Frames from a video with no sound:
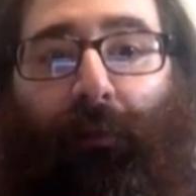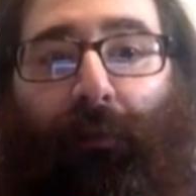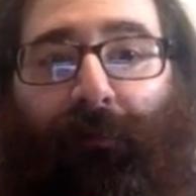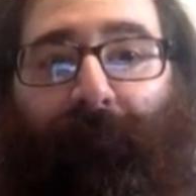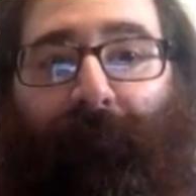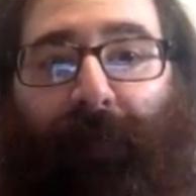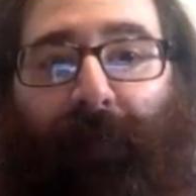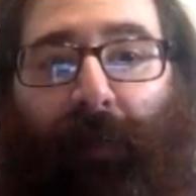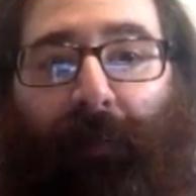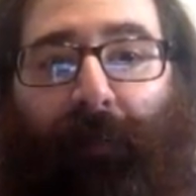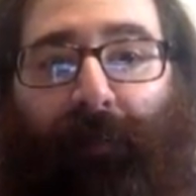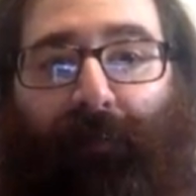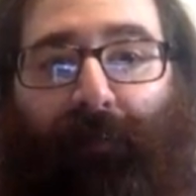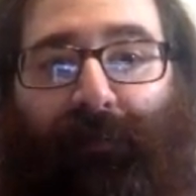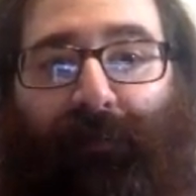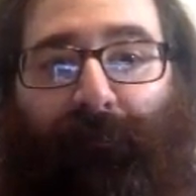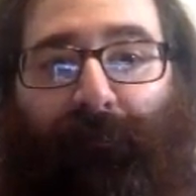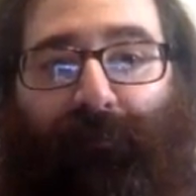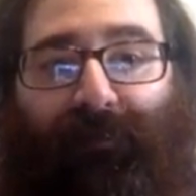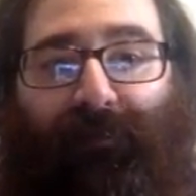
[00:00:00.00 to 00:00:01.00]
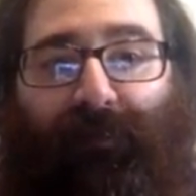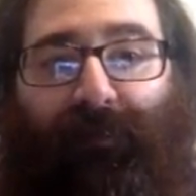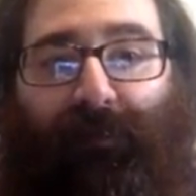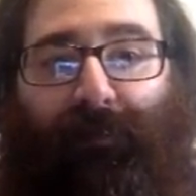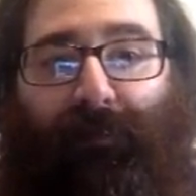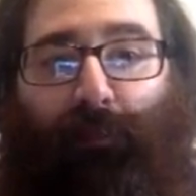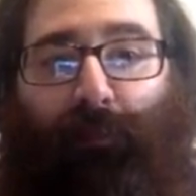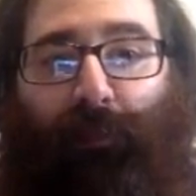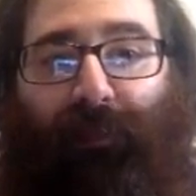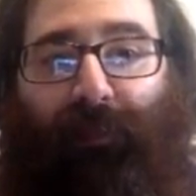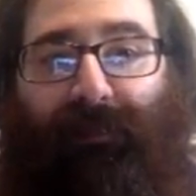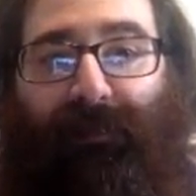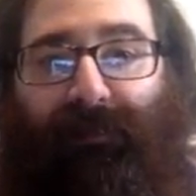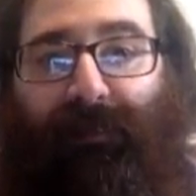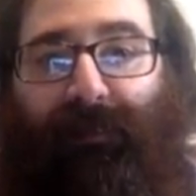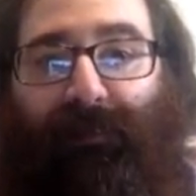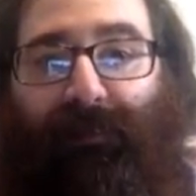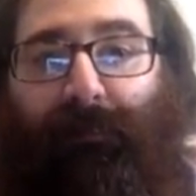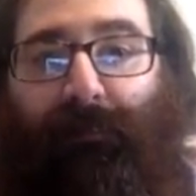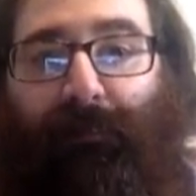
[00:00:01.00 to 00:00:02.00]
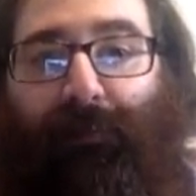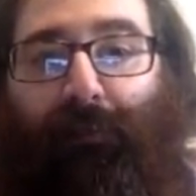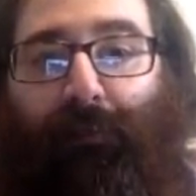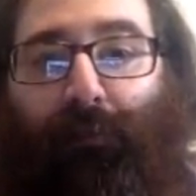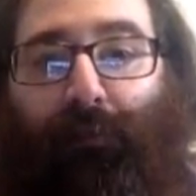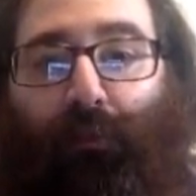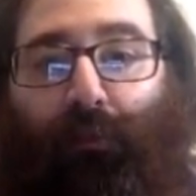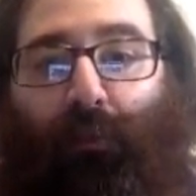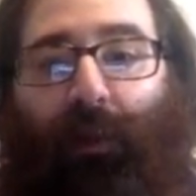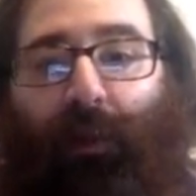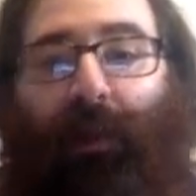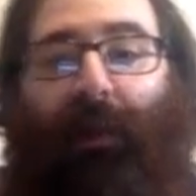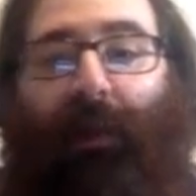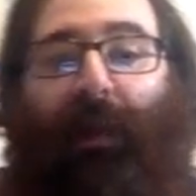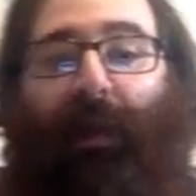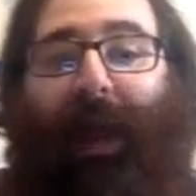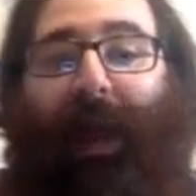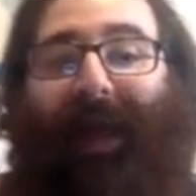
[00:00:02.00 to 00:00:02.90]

values for c sub 1 and c sub 2, I